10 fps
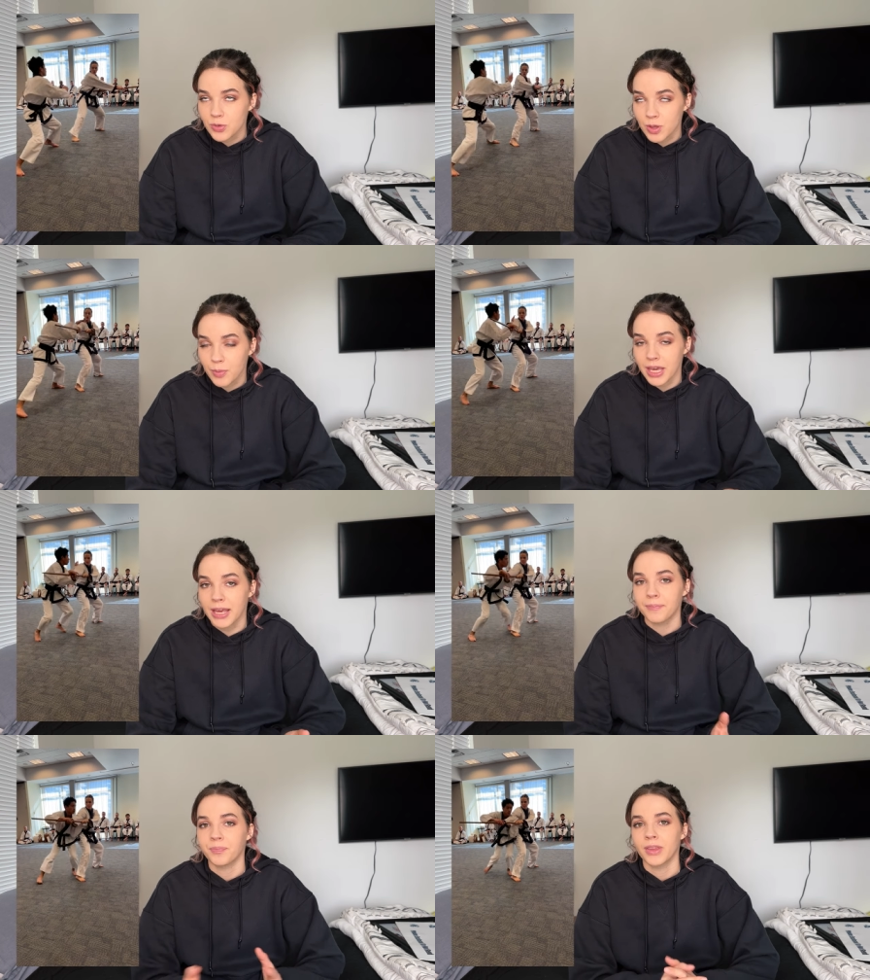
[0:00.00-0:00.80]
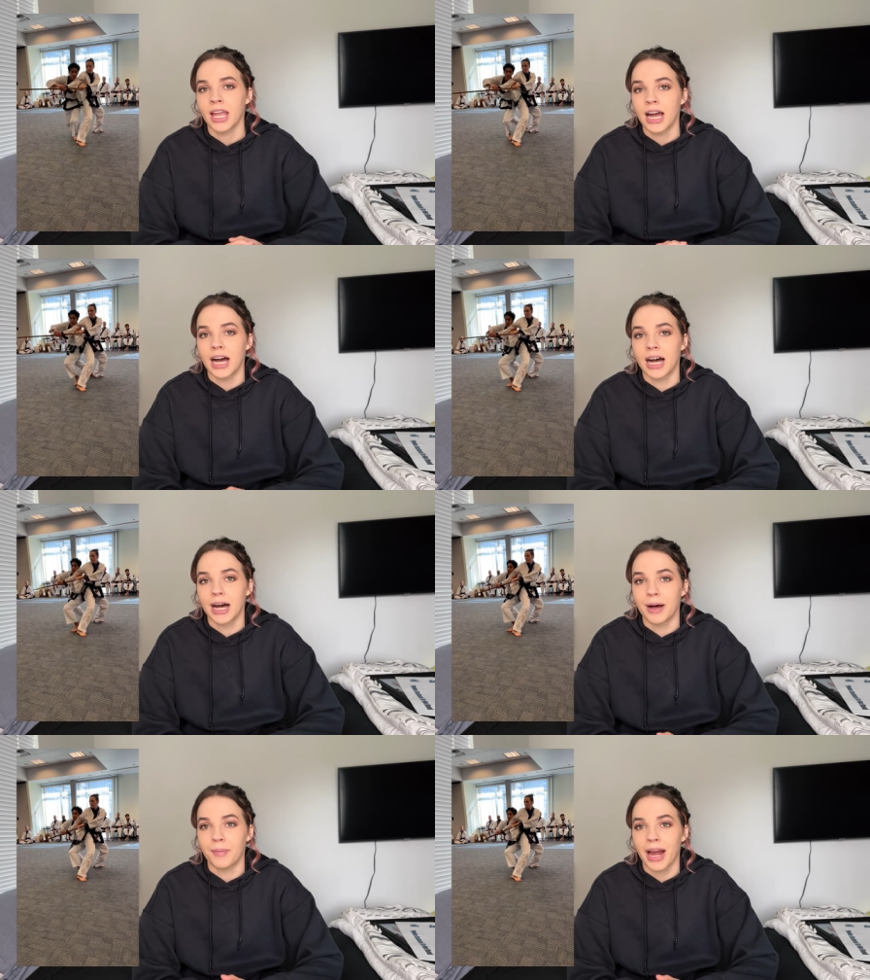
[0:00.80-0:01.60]
with me
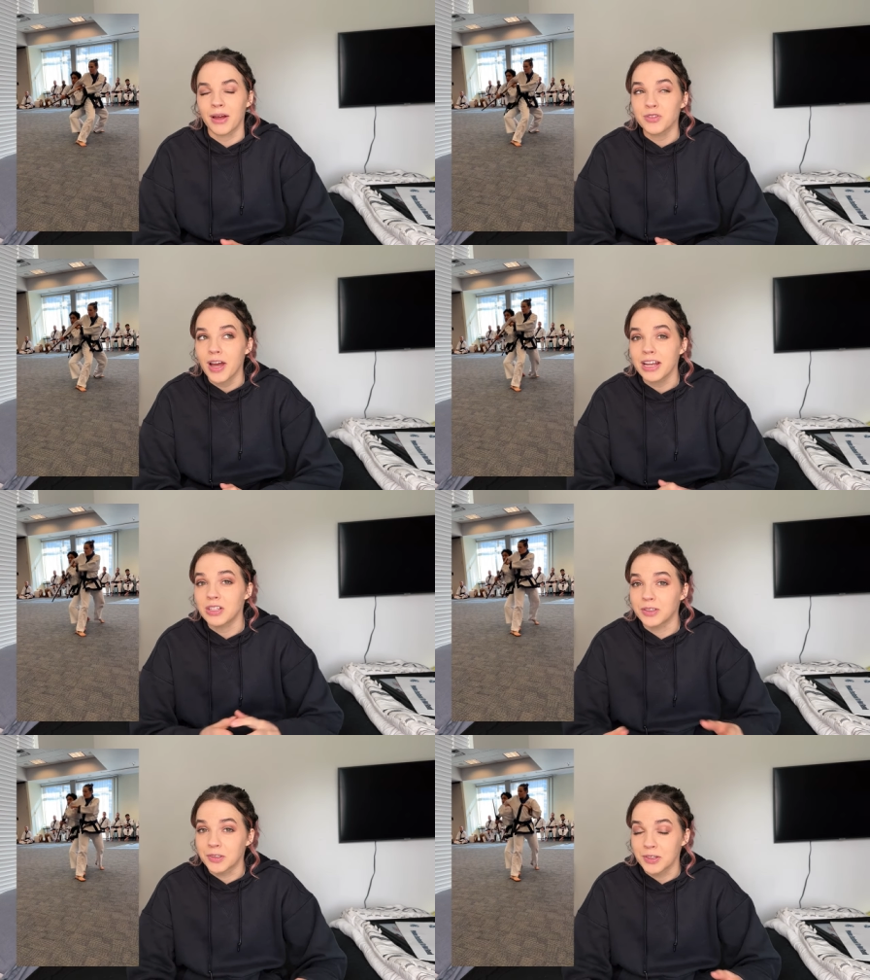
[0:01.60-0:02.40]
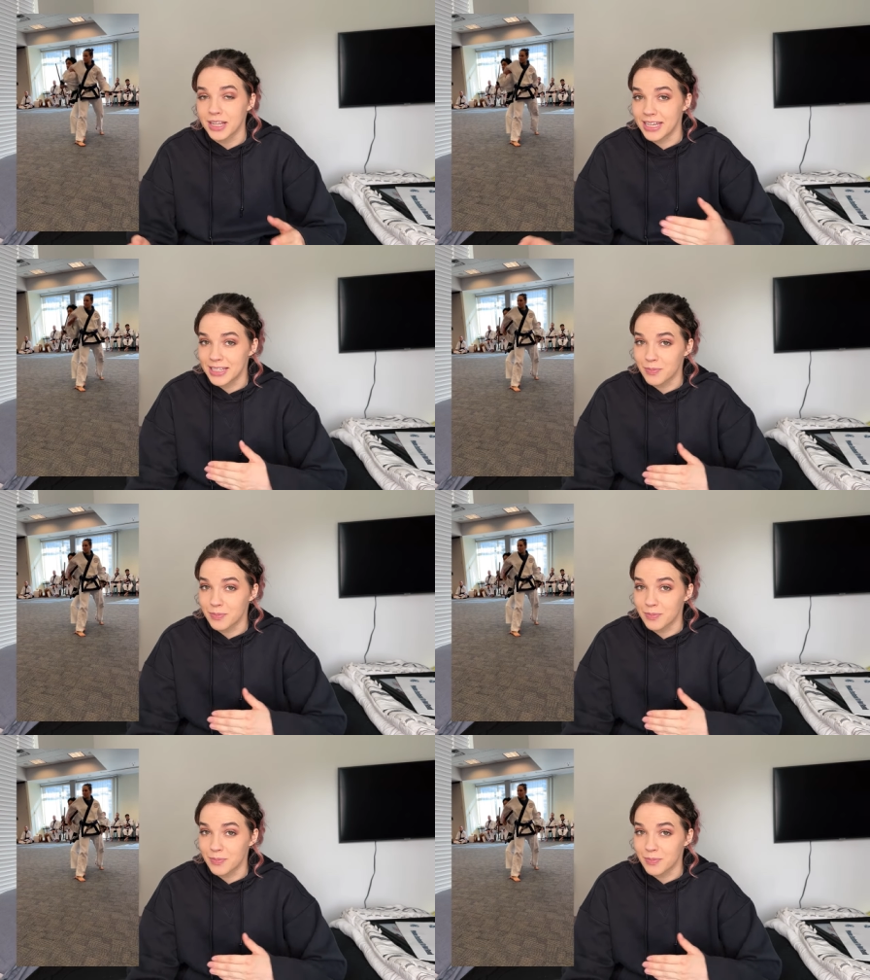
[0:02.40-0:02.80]
um, I also had to learn his